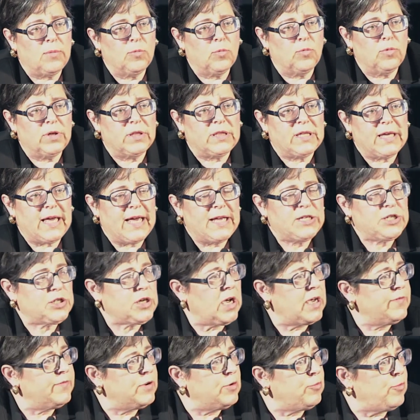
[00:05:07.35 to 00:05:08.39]
with the
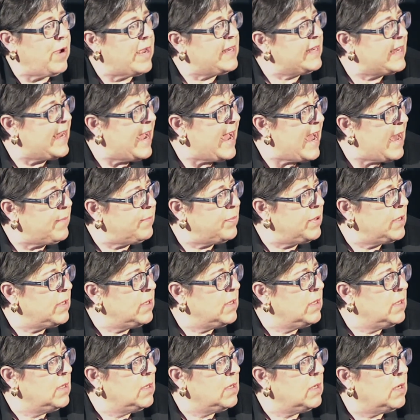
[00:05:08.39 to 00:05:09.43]
HIV rent cap
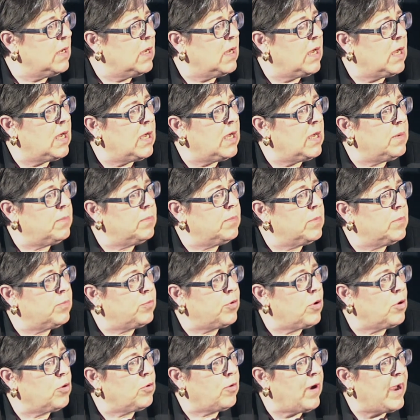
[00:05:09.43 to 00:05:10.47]

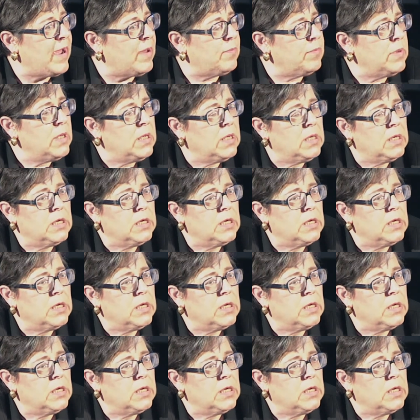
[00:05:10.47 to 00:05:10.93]
program.